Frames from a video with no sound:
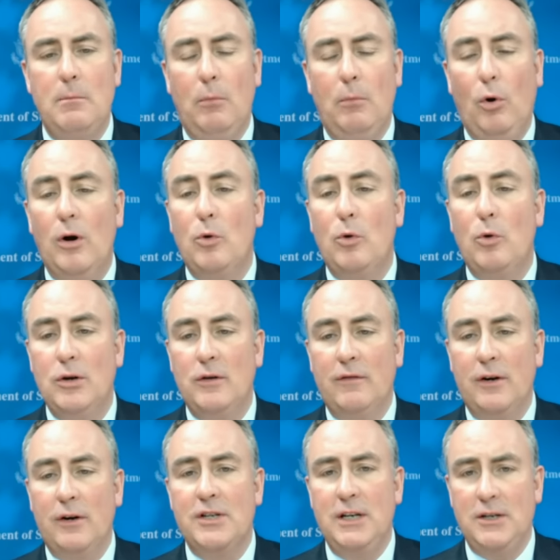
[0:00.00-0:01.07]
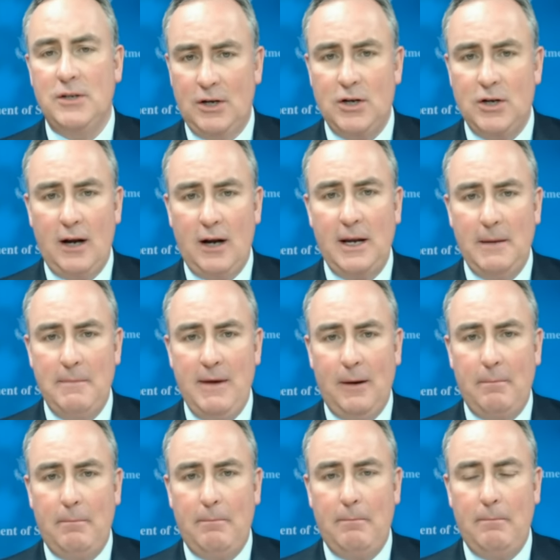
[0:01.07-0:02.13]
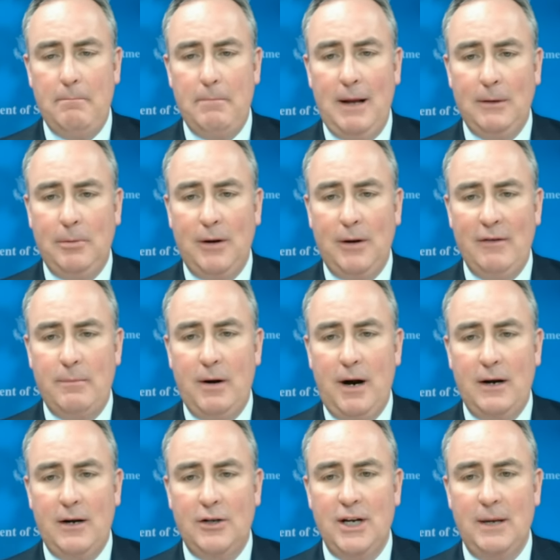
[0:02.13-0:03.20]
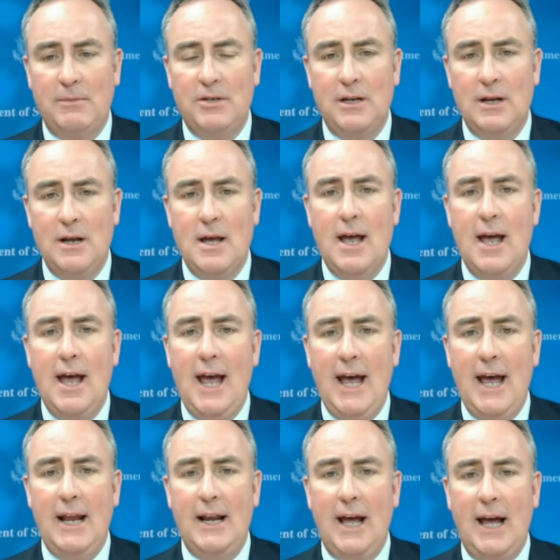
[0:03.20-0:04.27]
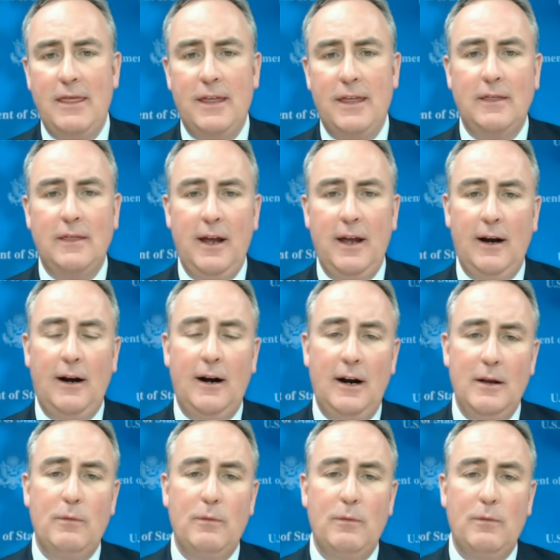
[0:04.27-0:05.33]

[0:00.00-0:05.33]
more and more universities are talking about public-private partnerships, and I think they are,